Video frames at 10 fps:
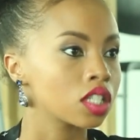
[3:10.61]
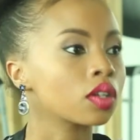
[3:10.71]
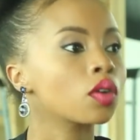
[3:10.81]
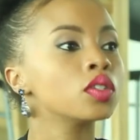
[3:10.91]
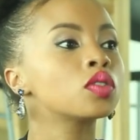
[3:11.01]

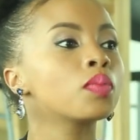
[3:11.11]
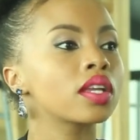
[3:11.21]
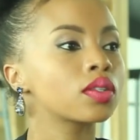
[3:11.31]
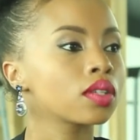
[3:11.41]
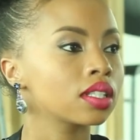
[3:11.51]
So I don't want to
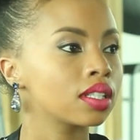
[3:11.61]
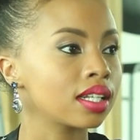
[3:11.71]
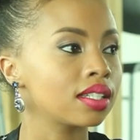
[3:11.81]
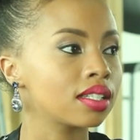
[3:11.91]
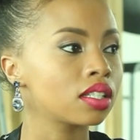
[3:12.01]
make the,
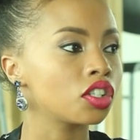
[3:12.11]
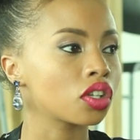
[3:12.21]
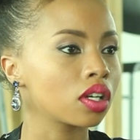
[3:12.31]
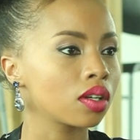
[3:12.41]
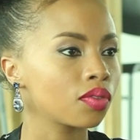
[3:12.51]
that
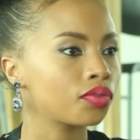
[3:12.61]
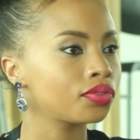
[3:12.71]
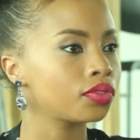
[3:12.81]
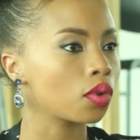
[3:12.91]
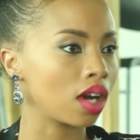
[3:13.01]
decision
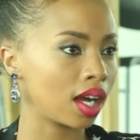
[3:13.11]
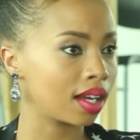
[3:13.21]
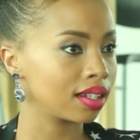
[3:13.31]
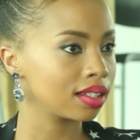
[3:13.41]
for her.